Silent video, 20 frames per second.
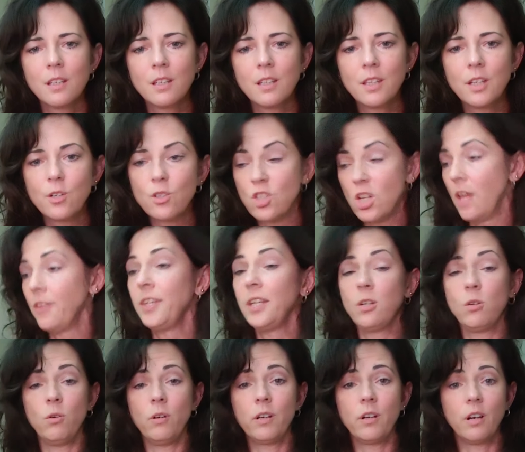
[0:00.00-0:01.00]
there's nothing
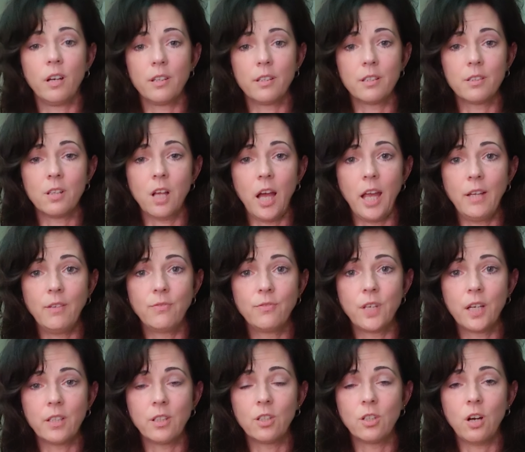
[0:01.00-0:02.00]
going on in their life
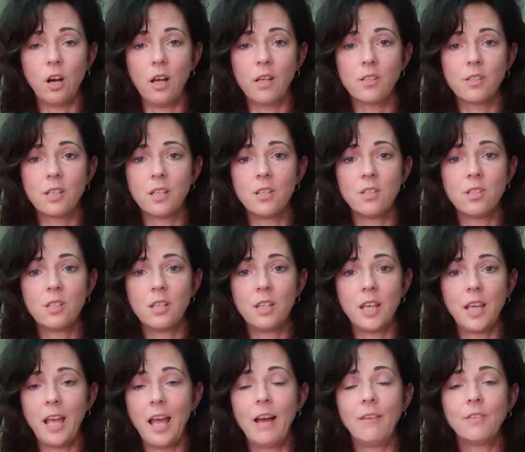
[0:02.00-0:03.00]
that could cause this and
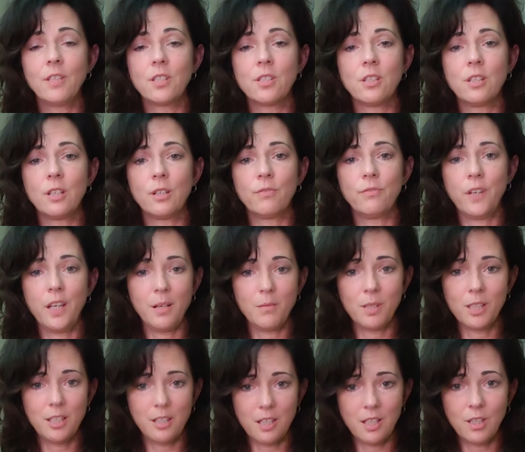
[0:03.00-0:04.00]
they have this in their
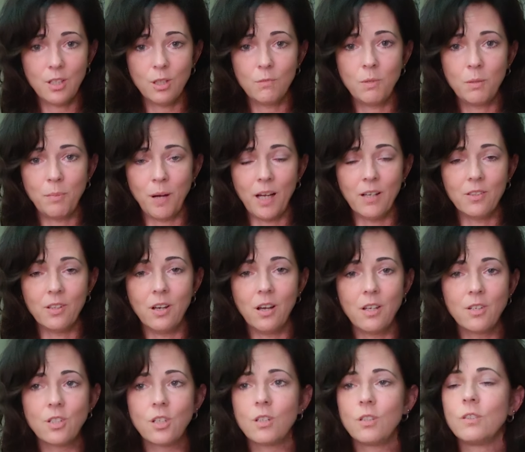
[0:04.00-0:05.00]
family, then it could be
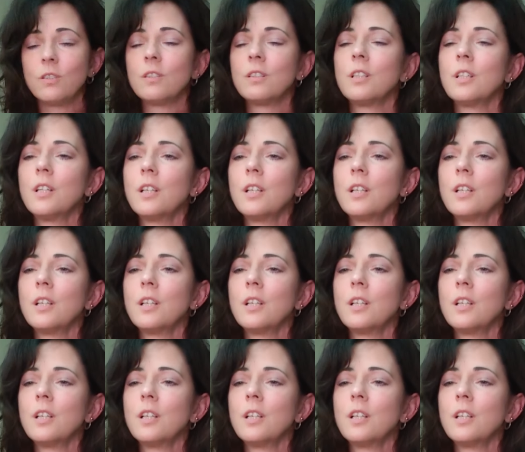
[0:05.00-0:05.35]
biological.